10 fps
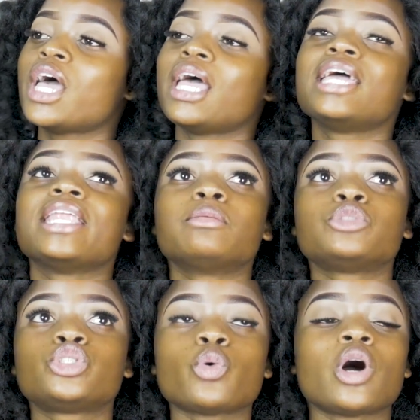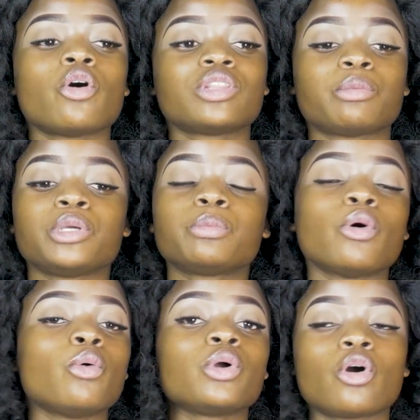and I'm sure all the people
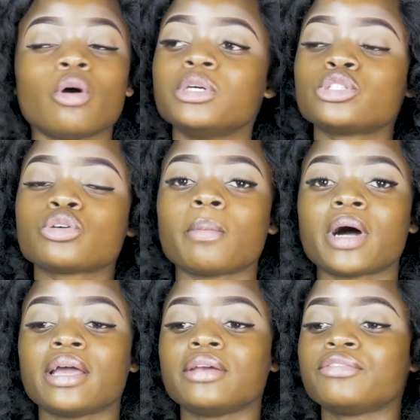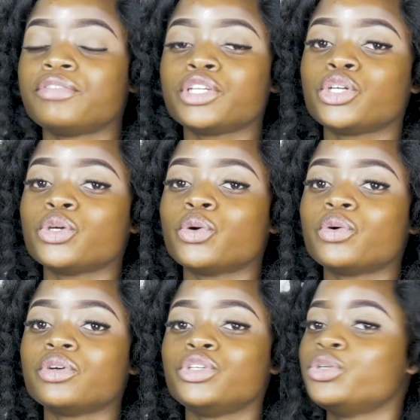who will comment on my video,
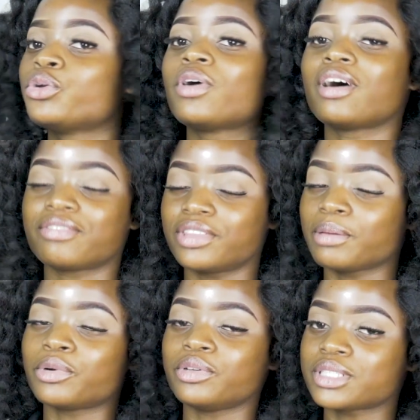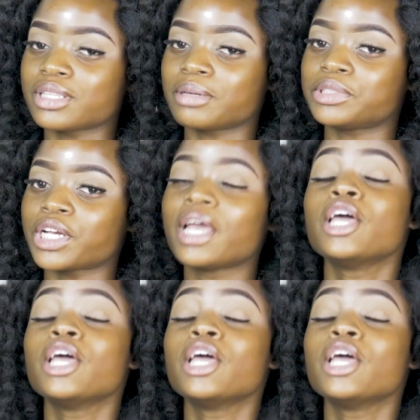you don't have them on your Snapchat.